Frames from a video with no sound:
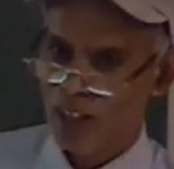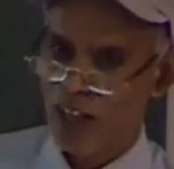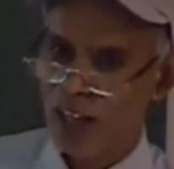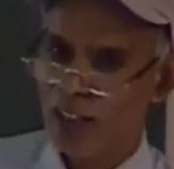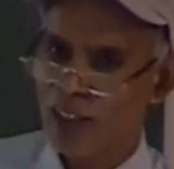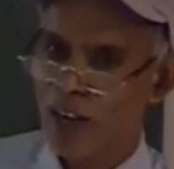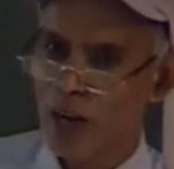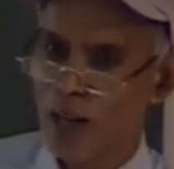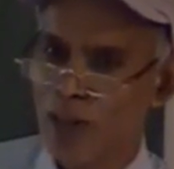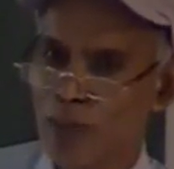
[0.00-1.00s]
and
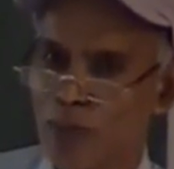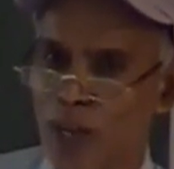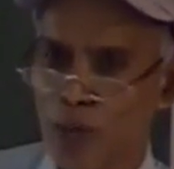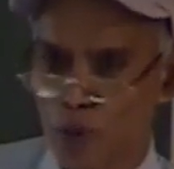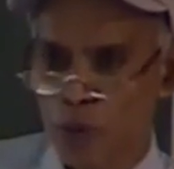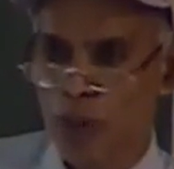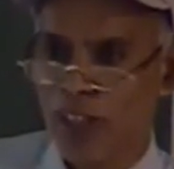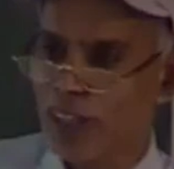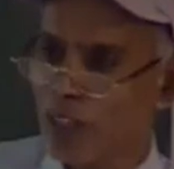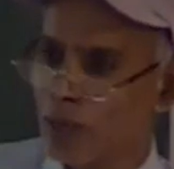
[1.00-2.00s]

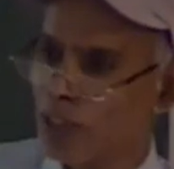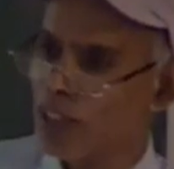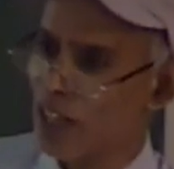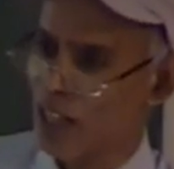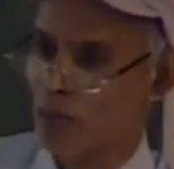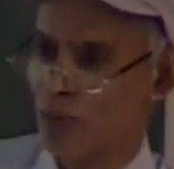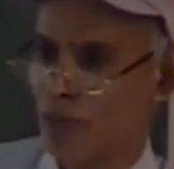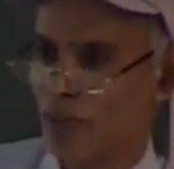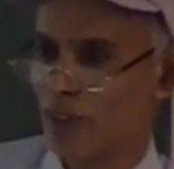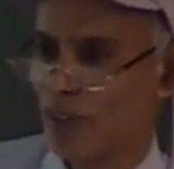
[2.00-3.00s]
appropriate element type,
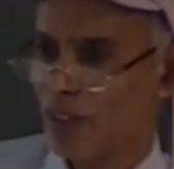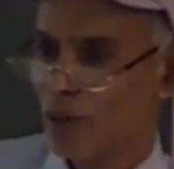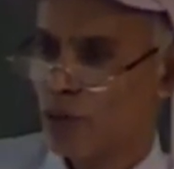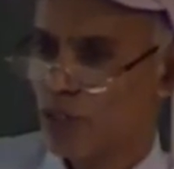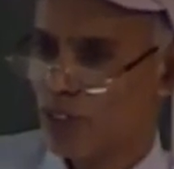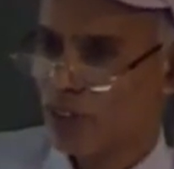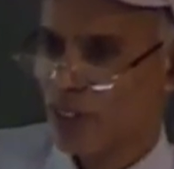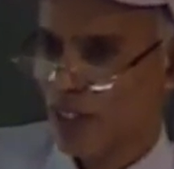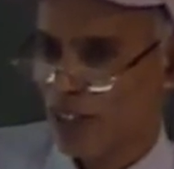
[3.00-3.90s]
which is